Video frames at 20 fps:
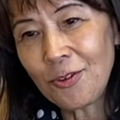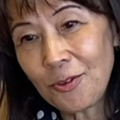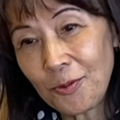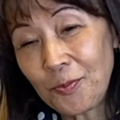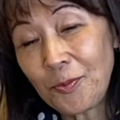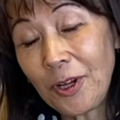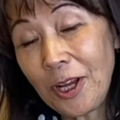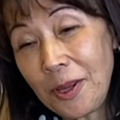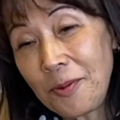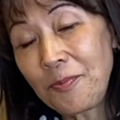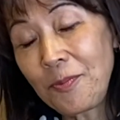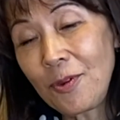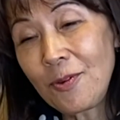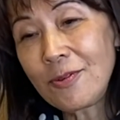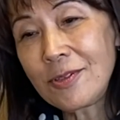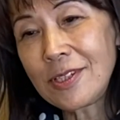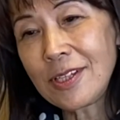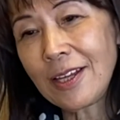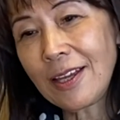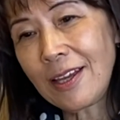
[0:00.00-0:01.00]
to play
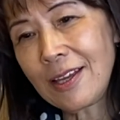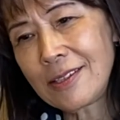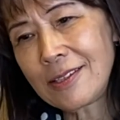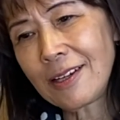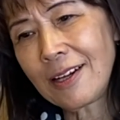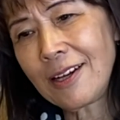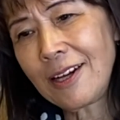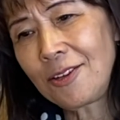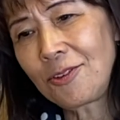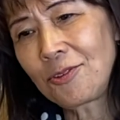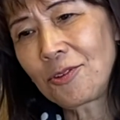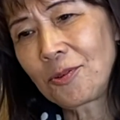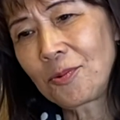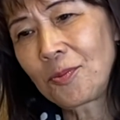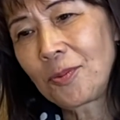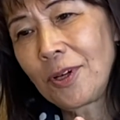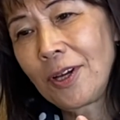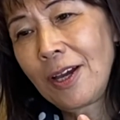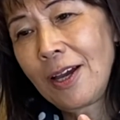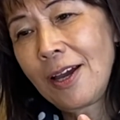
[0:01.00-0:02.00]
music is a kind
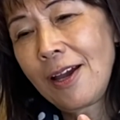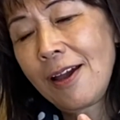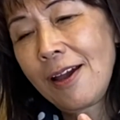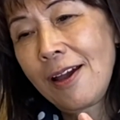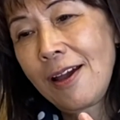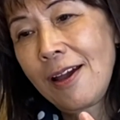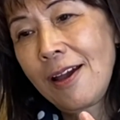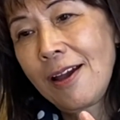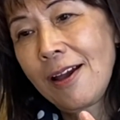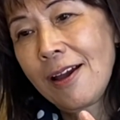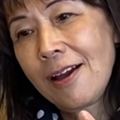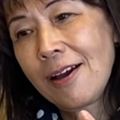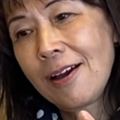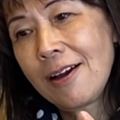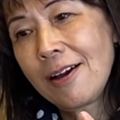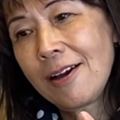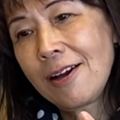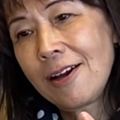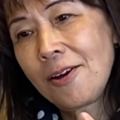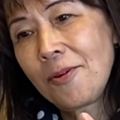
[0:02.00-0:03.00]

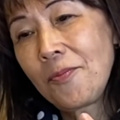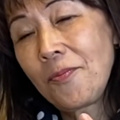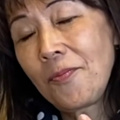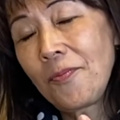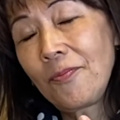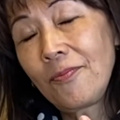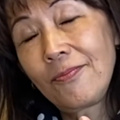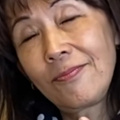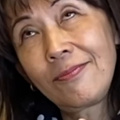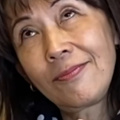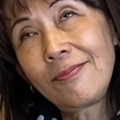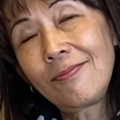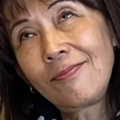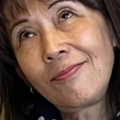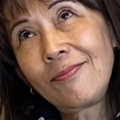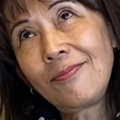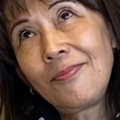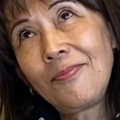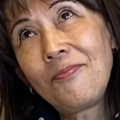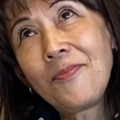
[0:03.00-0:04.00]
of
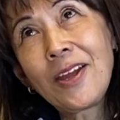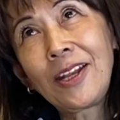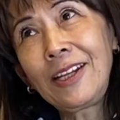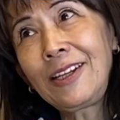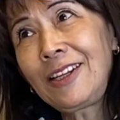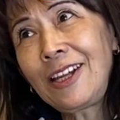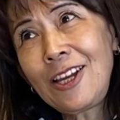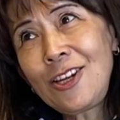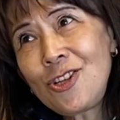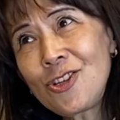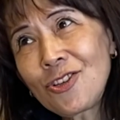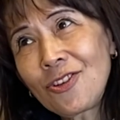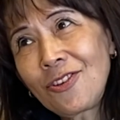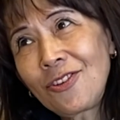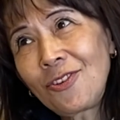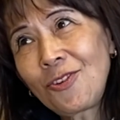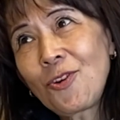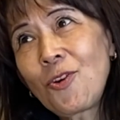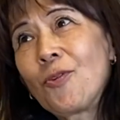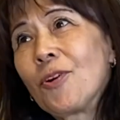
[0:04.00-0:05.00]

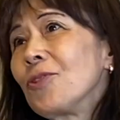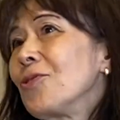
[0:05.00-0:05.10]
meditation or